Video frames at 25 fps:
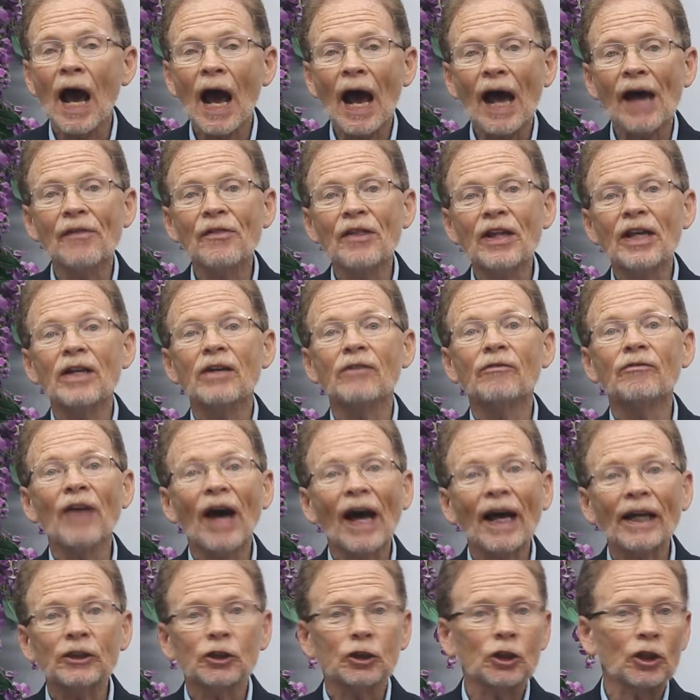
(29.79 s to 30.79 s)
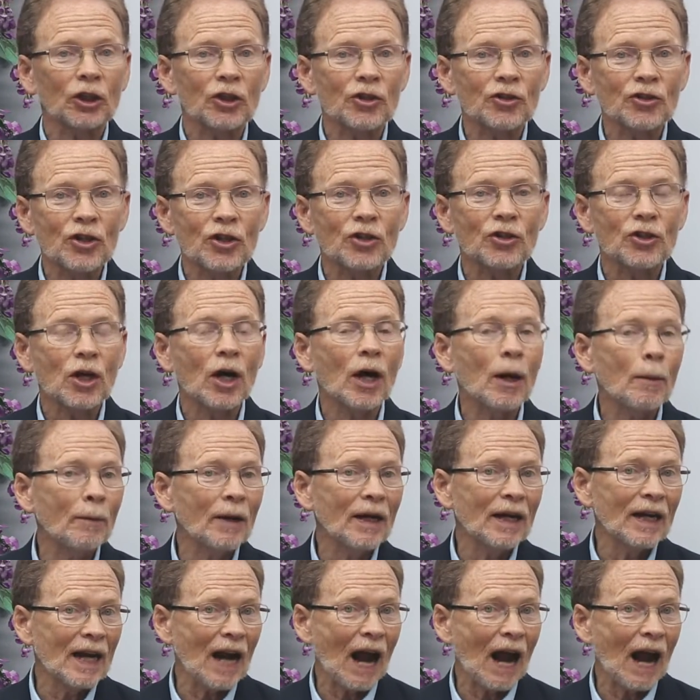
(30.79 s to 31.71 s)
and the evangelist is coming,